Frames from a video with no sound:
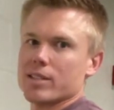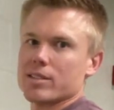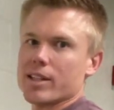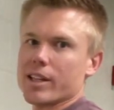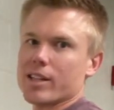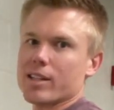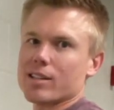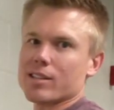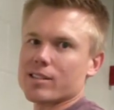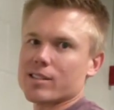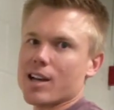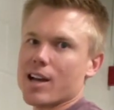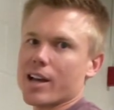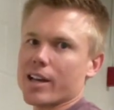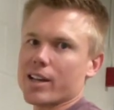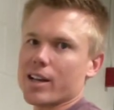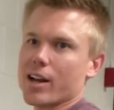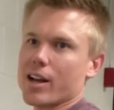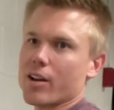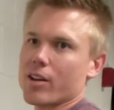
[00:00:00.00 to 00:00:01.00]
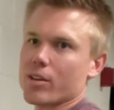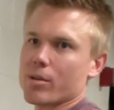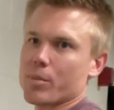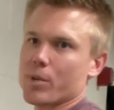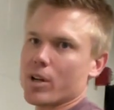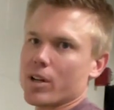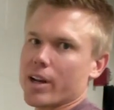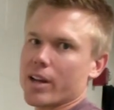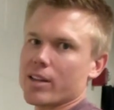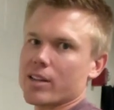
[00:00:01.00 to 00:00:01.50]
taking the
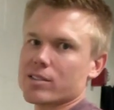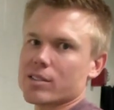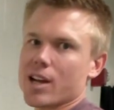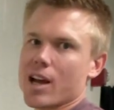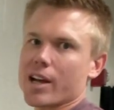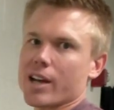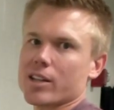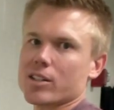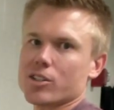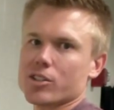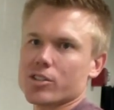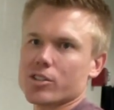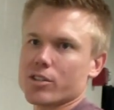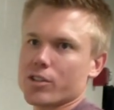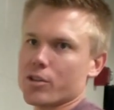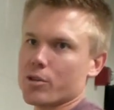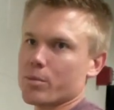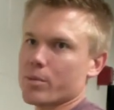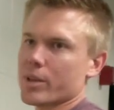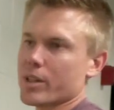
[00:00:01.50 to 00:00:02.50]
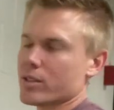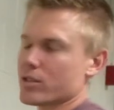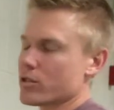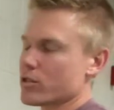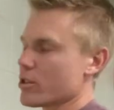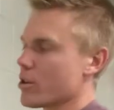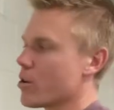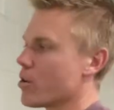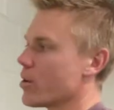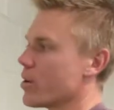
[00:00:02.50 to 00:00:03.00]
ball out of the socket just a little bit.
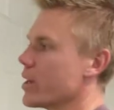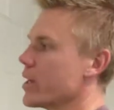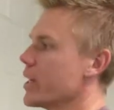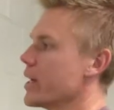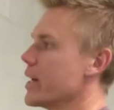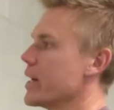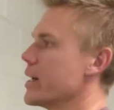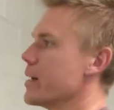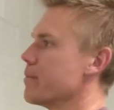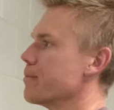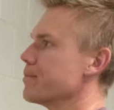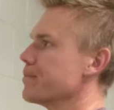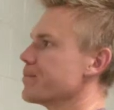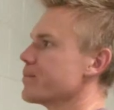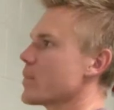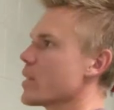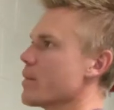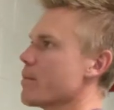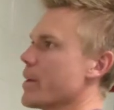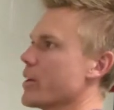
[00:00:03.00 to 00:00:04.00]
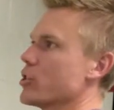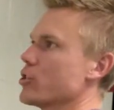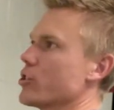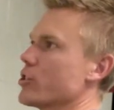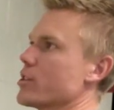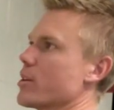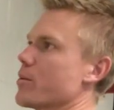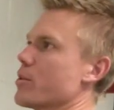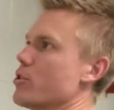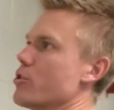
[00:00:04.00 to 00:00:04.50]
So make sure
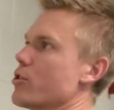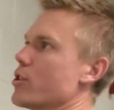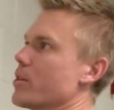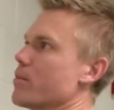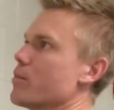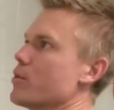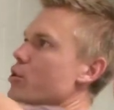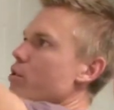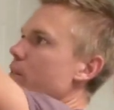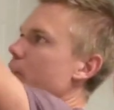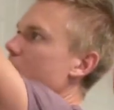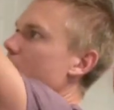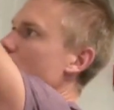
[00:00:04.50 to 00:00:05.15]
it's something you can move and